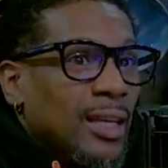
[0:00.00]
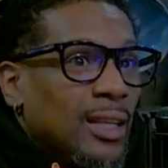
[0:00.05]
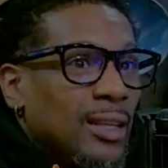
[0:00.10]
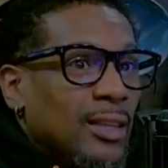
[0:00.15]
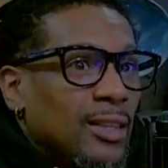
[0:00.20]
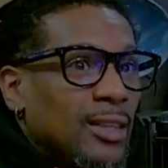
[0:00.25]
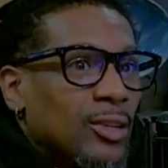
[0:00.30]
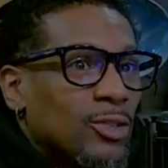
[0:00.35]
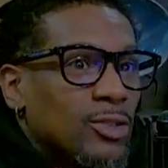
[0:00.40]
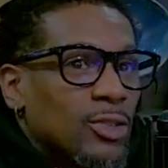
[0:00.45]

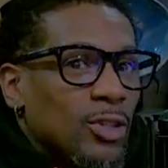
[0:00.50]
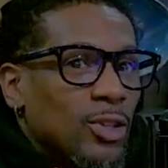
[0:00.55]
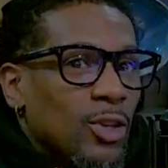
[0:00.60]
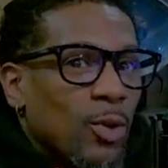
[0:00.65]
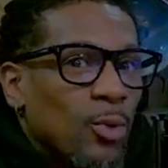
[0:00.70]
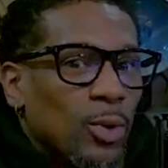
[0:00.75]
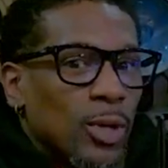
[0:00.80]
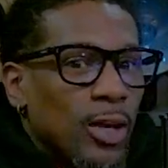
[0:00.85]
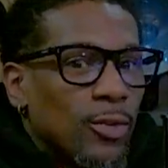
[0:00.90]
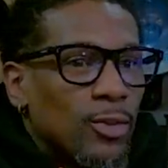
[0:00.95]
There's
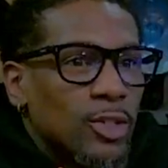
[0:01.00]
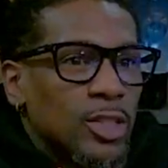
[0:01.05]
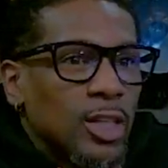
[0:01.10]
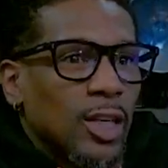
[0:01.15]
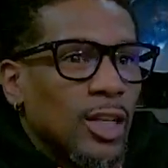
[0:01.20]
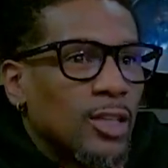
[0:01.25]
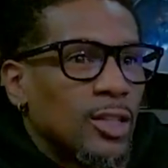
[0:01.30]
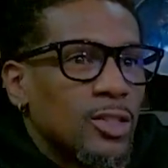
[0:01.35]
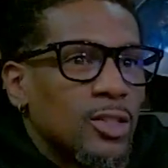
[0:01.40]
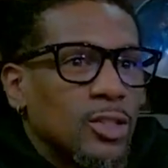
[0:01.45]
no one ever
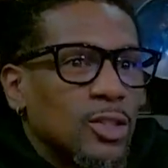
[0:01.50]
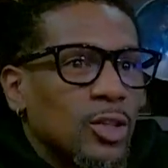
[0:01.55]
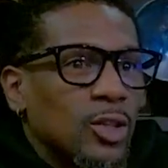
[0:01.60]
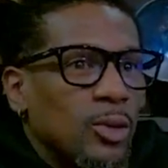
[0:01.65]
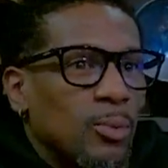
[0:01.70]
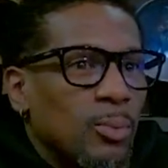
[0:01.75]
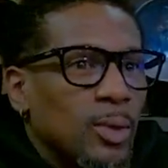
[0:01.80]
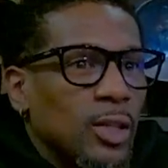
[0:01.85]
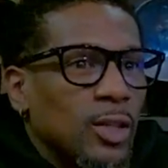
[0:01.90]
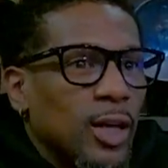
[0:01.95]
said that this is going
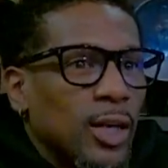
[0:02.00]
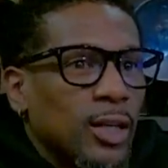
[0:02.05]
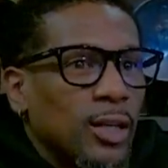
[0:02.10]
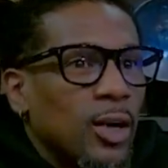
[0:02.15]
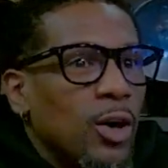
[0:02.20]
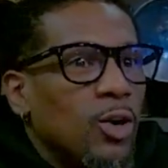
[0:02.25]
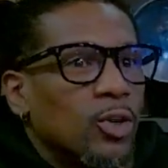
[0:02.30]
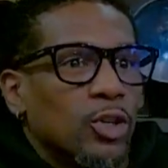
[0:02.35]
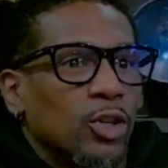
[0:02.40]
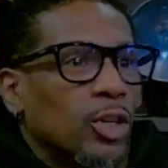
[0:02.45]
to be like,
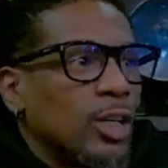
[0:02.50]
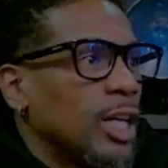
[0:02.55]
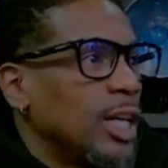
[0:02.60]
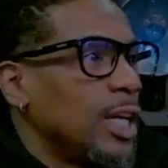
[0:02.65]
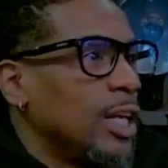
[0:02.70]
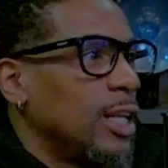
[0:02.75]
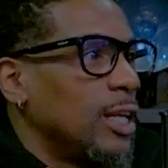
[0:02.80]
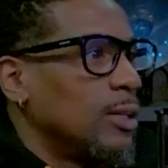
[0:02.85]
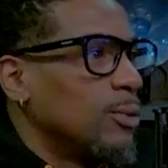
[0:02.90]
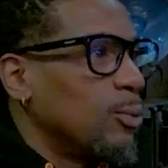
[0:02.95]
oh, you're going to
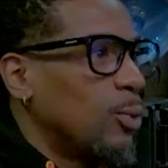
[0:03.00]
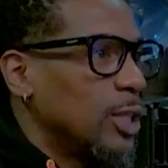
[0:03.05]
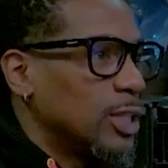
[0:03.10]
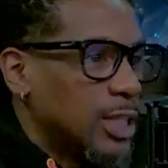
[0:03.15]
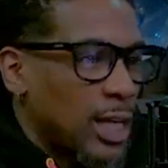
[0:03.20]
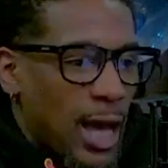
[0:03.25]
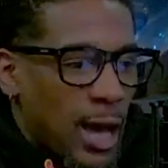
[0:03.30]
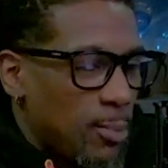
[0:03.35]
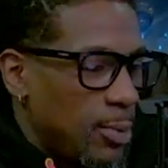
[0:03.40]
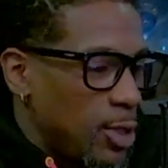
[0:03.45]
hit it one
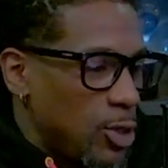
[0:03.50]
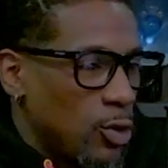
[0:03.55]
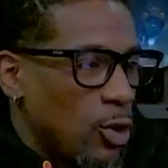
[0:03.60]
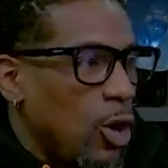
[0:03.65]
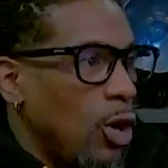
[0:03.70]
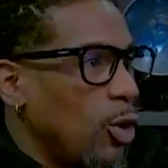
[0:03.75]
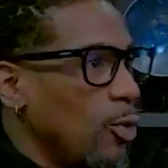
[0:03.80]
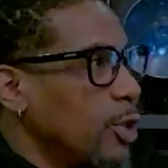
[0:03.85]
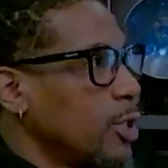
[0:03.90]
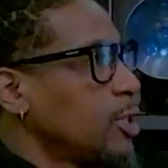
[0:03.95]
time and you're,
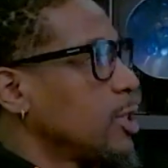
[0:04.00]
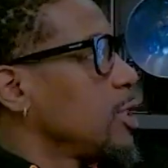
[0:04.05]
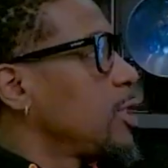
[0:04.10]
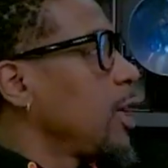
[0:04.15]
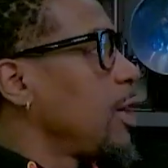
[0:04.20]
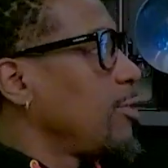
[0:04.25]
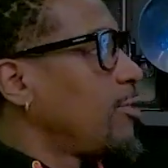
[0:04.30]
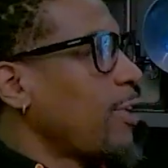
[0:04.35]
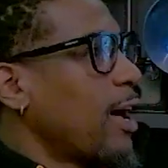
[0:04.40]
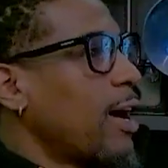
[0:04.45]
oh, this is
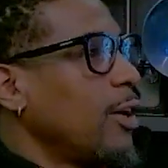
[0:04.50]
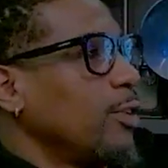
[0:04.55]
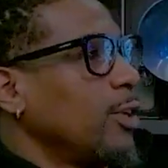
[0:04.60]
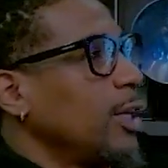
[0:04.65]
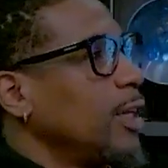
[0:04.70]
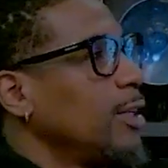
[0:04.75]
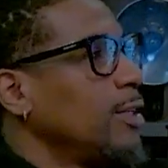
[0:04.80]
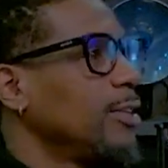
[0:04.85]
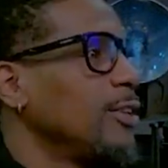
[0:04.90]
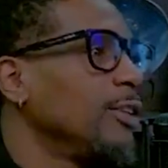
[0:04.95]
it, found
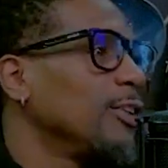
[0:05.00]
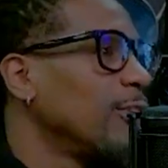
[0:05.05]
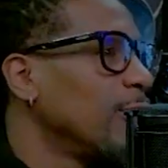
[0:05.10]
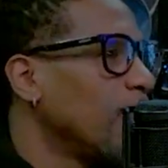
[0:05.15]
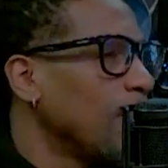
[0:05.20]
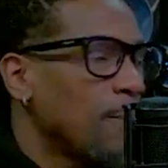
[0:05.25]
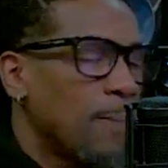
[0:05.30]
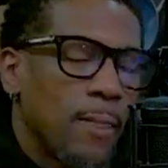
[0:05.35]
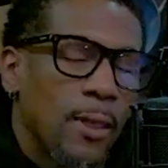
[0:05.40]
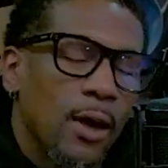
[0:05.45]
it. You
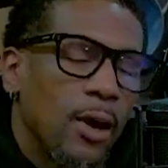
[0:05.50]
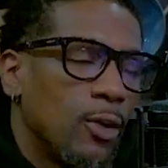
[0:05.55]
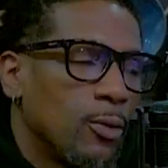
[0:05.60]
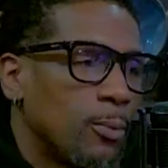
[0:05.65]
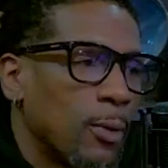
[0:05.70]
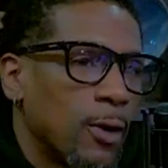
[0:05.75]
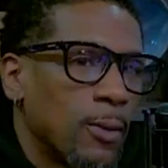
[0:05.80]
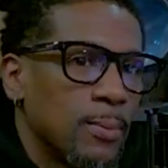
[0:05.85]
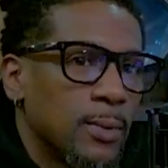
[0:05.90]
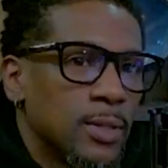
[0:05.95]
know, no.
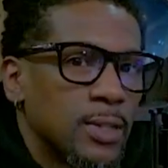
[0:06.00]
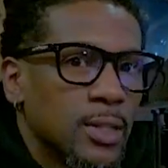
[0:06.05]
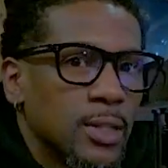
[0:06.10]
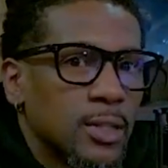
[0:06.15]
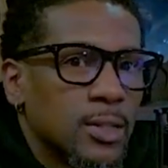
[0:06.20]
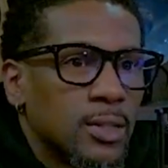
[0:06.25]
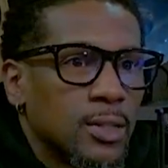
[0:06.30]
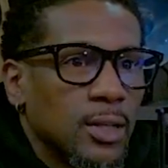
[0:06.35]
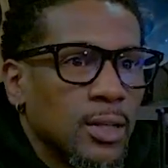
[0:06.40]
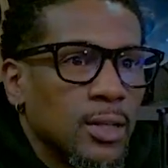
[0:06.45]
Purpose
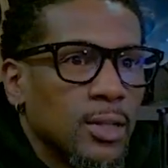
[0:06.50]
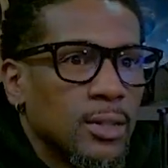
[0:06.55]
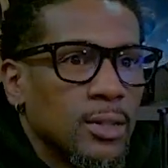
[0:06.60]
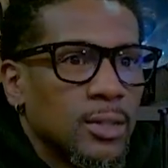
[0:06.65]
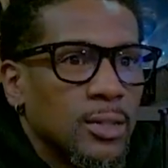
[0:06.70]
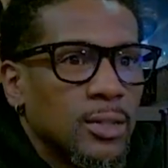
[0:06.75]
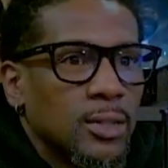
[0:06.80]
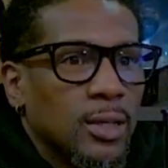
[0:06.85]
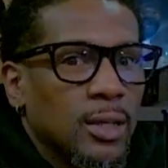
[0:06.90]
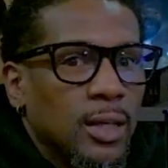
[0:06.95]
is
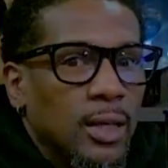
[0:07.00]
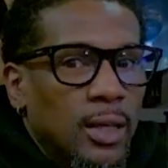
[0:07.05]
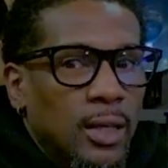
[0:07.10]
is